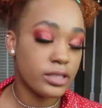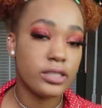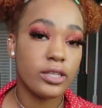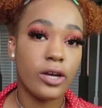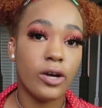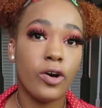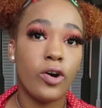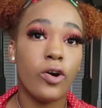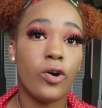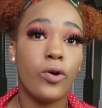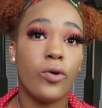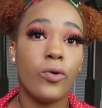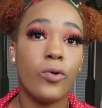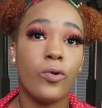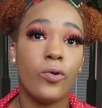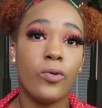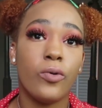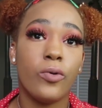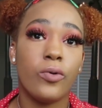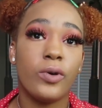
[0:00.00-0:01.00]

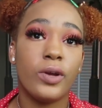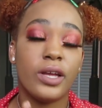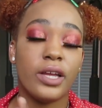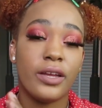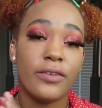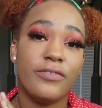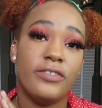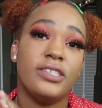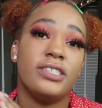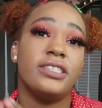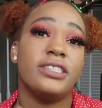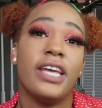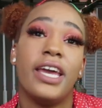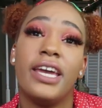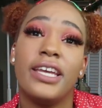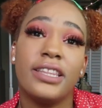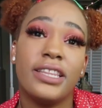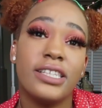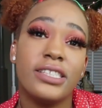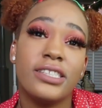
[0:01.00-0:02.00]
So if you
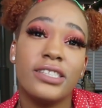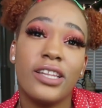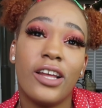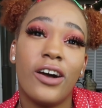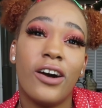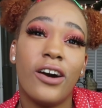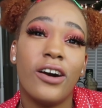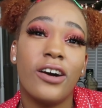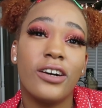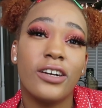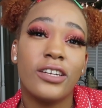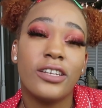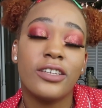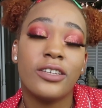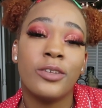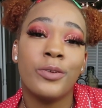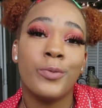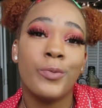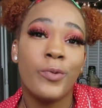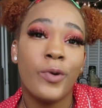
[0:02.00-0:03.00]
stayed this long,
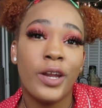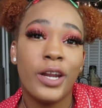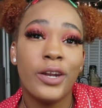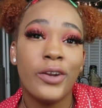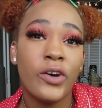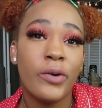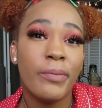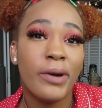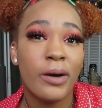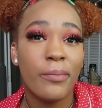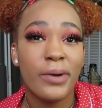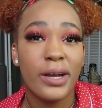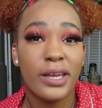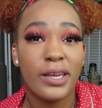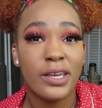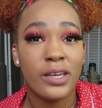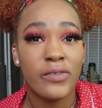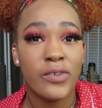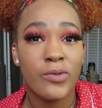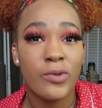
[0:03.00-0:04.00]
you want to know about my
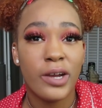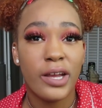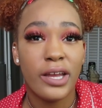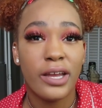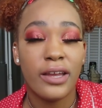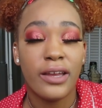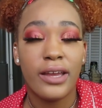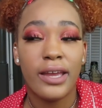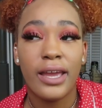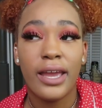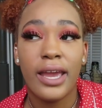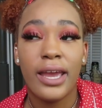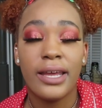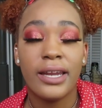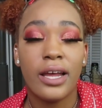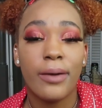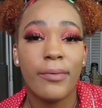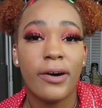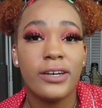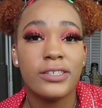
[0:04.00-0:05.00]
giveaway,
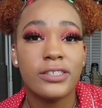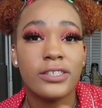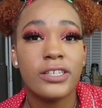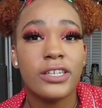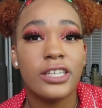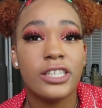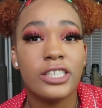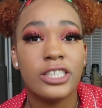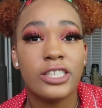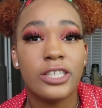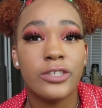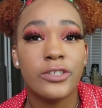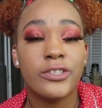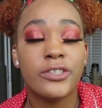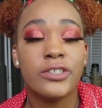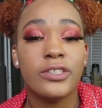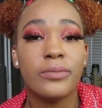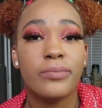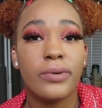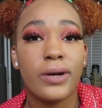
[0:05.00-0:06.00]
and I'm also going to show
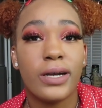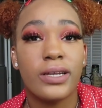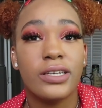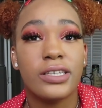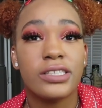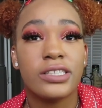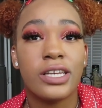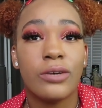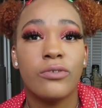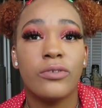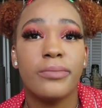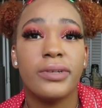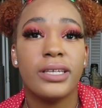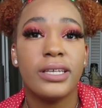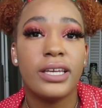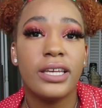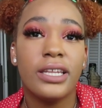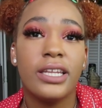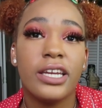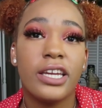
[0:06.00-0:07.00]
you the products that will be
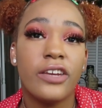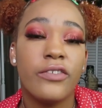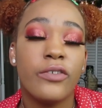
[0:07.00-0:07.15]
in the